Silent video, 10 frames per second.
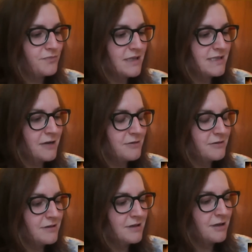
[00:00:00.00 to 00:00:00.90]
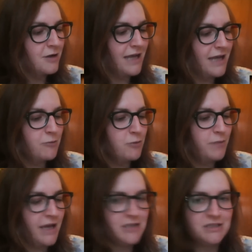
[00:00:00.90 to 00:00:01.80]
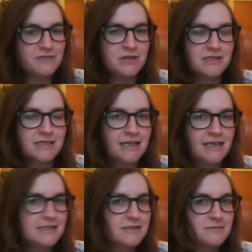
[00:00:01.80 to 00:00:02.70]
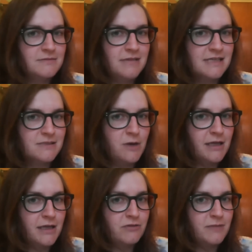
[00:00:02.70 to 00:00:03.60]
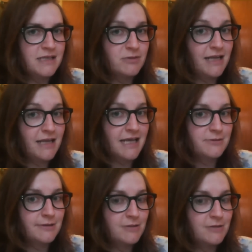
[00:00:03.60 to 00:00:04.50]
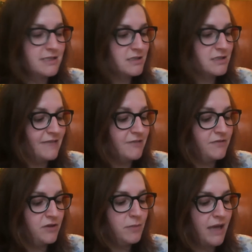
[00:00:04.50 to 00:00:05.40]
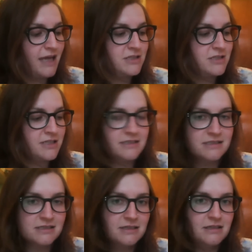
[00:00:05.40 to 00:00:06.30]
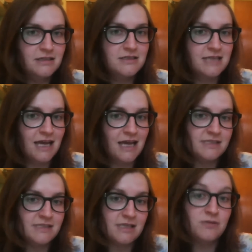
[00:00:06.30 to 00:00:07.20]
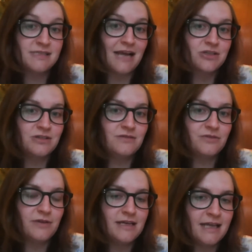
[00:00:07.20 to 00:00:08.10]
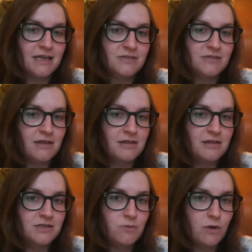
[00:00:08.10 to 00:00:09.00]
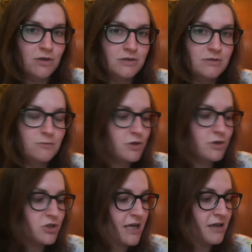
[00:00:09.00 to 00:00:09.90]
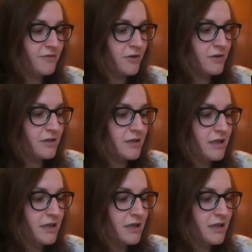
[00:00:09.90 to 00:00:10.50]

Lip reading: So only having one page at the front as an index isn't working for me. So in my next one, I'm going to sort of leave a few pages to have a sort of section for index rather than just one sheet at the front.